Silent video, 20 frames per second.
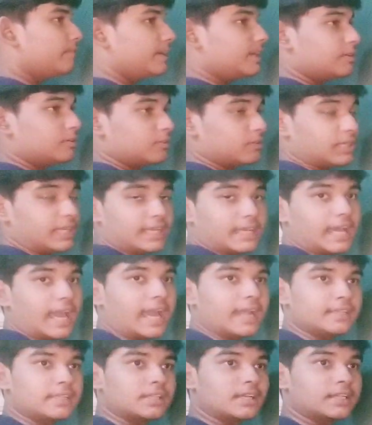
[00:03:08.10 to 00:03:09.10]
when you click
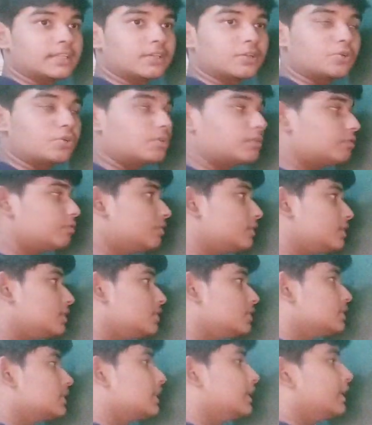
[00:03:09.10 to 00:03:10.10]
enter and the code
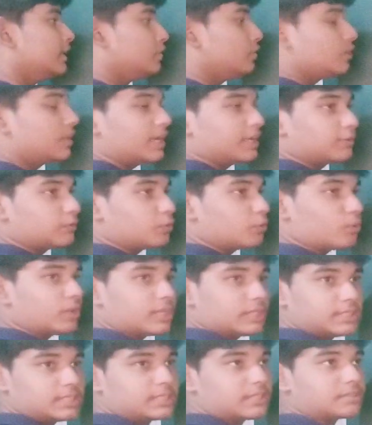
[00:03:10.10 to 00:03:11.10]
works, you get no
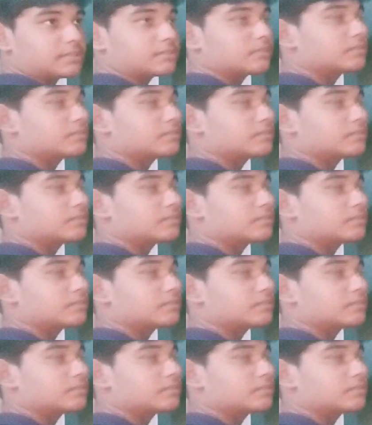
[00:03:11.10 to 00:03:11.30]
answer.